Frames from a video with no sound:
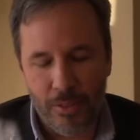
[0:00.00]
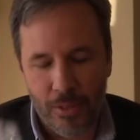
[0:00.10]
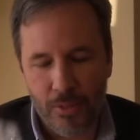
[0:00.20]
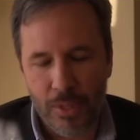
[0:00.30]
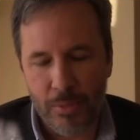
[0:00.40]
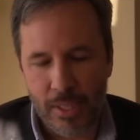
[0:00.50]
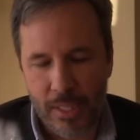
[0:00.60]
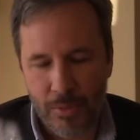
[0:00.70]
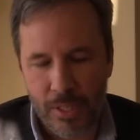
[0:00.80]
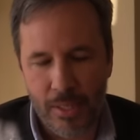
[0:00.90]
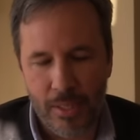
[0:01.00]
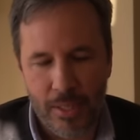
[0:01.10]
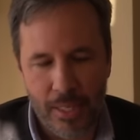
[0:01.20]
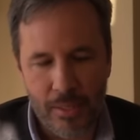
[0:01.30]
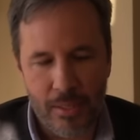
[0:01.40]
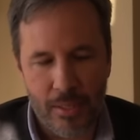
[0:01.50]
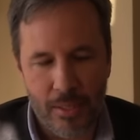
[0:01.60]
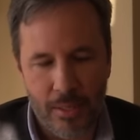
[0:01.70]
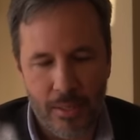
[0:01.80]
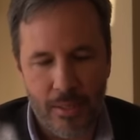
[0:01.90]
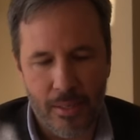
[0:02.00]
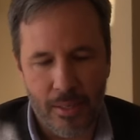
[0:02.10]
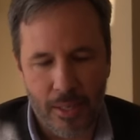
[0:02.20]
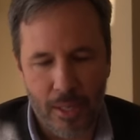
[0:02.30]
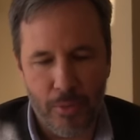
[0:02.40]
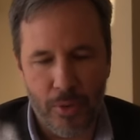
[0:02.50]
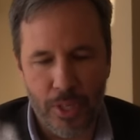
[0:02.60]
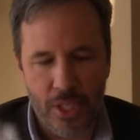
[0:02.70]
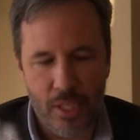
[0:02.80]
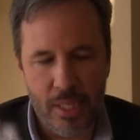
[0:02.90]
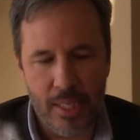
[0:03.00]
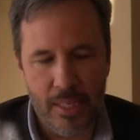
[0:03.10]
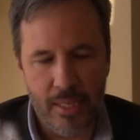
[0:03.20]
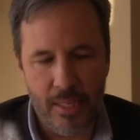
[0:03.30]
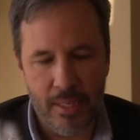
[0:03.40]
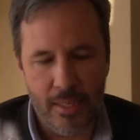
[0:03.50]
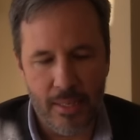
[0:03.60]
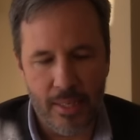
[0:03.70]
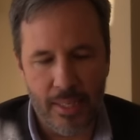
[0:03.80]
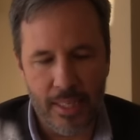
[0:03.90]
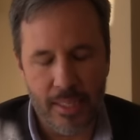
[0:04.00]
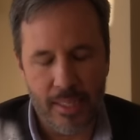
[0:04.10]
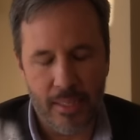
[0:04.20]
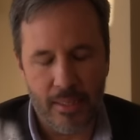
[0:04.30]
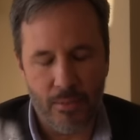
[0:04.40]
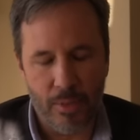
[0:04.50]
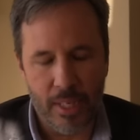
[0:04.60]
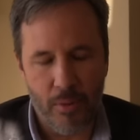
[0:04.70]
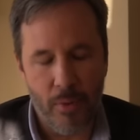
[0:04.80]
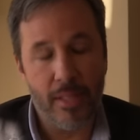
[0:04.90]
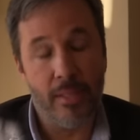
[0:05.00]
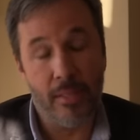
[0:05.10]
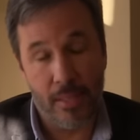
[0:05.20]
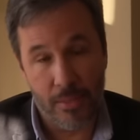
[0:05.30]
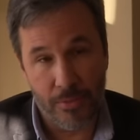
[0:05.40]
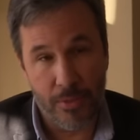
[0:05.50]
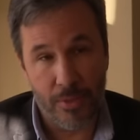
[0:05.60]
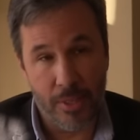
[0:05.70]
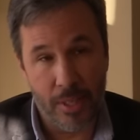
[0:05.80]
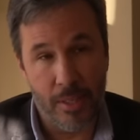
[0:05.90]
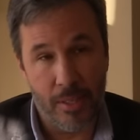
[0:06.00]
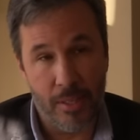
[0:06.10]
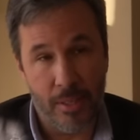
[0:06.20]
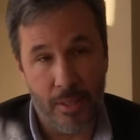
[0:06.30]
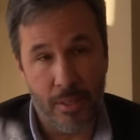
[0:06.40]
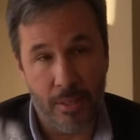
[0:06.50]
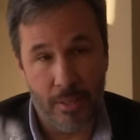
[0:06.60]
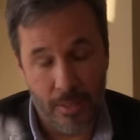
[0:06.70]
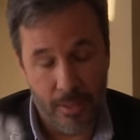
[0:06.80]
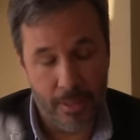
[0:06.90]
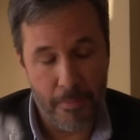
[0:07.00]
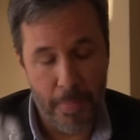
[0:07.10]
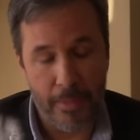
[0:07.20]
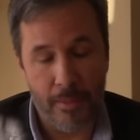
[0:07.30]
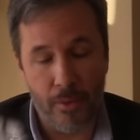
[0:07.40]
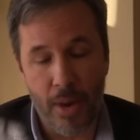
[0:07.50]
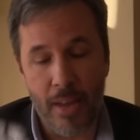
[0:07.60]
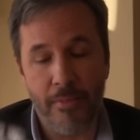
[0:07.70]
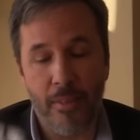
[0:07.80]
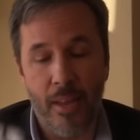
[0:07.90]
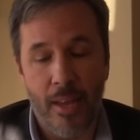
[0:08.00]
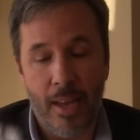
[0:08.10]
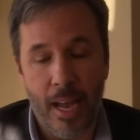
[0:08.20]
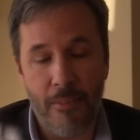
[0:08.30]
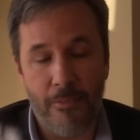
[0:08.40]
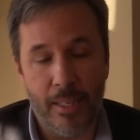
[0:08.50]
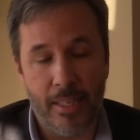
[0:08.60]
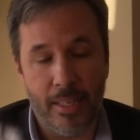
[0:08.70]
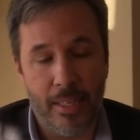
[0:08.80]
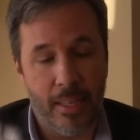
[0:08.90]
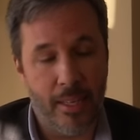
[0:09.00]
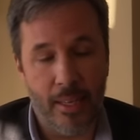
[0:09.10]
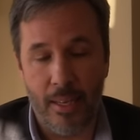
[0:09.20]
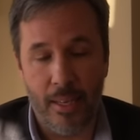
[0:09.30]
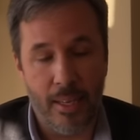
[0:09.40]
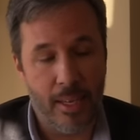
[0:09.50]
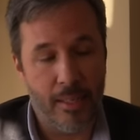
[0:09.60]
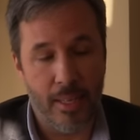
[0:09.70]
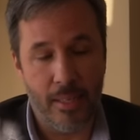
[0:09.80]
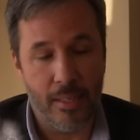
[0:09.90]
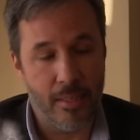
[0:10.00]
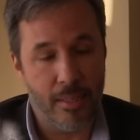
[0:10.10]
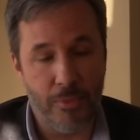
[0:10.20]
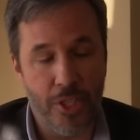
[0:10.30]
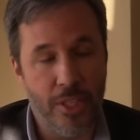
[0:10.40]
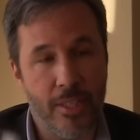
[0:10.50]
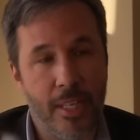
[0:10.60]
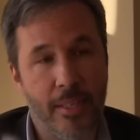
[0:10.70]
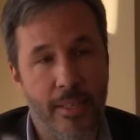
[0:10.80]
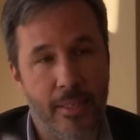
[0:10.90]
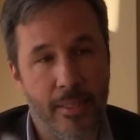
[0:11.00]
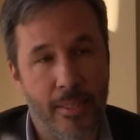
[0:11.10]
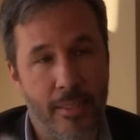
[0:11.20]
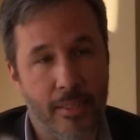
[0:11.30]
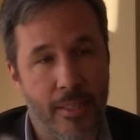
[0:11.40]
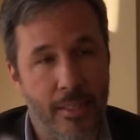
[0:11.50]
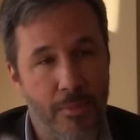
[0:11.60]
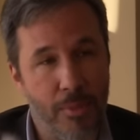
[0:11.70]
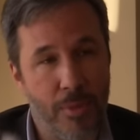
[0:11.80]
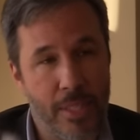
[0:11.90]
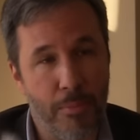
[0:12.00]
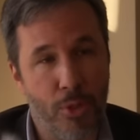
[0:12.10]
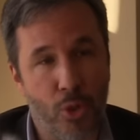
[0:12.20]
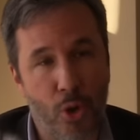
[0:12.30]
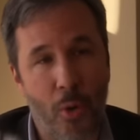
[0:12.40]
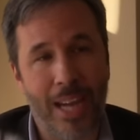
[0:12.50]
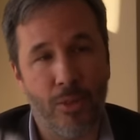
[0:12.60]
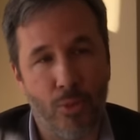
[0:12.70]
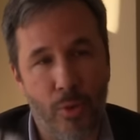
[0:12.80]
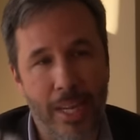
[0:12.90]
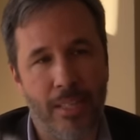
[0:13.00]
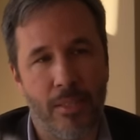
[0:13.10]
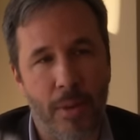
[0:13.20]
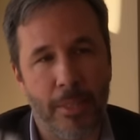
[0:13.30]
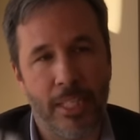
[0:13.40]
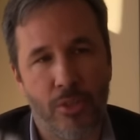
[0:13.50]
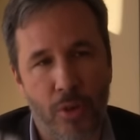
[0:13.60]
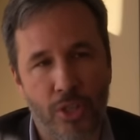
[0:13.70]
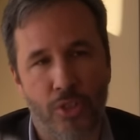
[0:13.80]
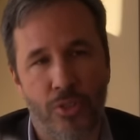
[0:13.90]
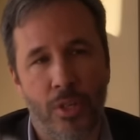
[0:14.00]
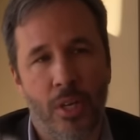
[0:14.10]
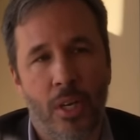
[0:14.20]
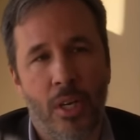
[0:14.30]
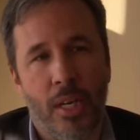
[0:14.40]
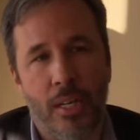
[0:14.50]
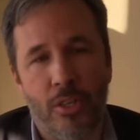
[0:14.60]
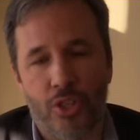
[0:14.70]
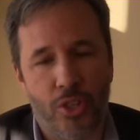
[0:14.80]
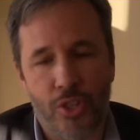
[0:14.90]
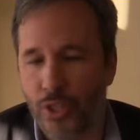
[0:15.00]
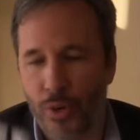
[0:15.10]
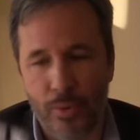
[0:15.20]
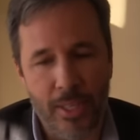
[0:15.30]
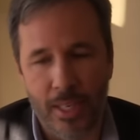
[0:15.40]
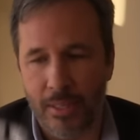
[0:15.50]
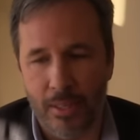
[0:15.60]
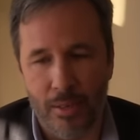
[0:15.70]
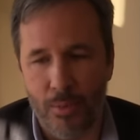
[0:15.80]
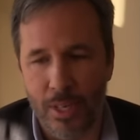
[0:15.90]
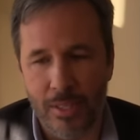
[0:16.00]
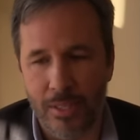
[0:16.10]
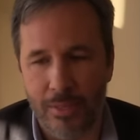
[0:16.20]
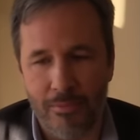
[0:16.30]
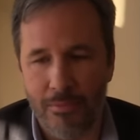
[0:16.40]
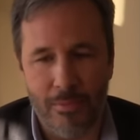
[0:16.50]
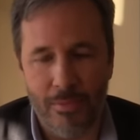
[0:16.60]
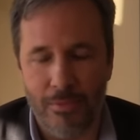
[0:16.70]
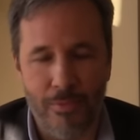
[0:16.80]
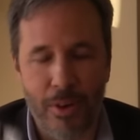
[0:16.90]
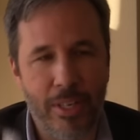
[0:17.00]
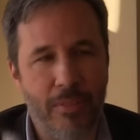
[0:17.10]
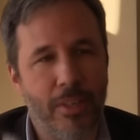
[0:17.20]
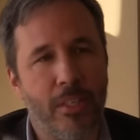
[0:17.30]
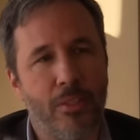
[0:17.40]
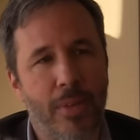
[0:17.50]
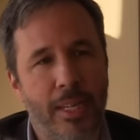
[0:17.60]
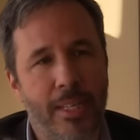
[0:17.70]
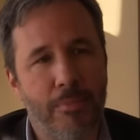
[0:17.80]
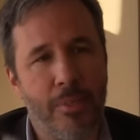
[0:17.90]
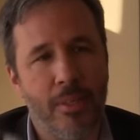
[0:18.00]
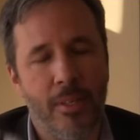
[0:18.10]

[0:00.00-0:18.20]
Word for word: no, no, it was, it was a nice uh, uh collaboration. He, he, uh, the thing is that uh, when I read his first, the, the, the, the draft, -hmm. I felt that he, he, he had that, uh, some genius idea there that he was able to crack, to create a dramatic structure mm -hmm. in a short story that uh, wasn't very difficult to adapt.